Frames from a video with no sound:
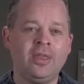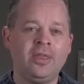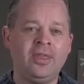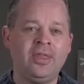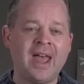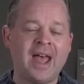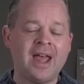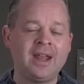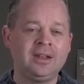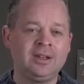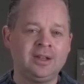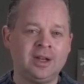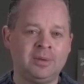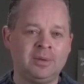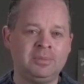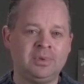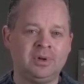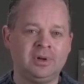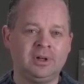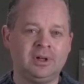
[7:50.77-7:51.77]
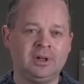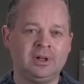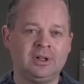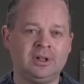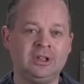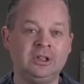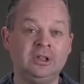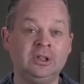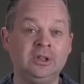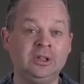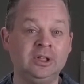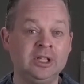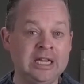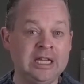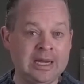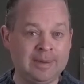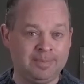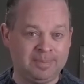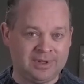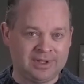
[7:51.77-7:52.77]
that number
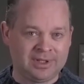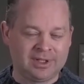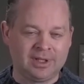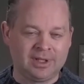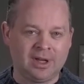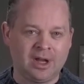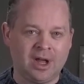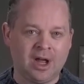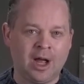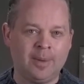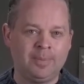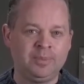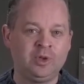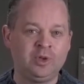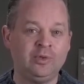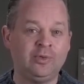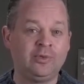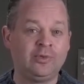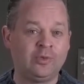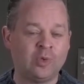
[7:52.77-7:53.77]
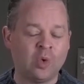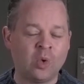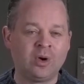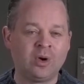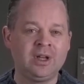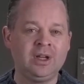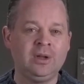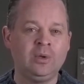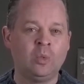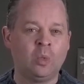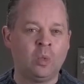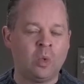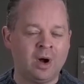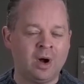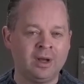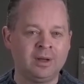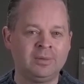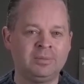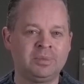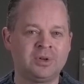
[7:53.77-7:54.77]
leaps up to
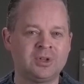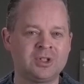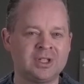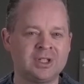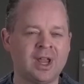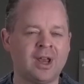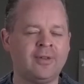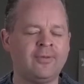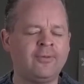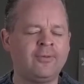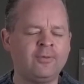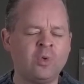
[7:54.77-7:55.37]
41%.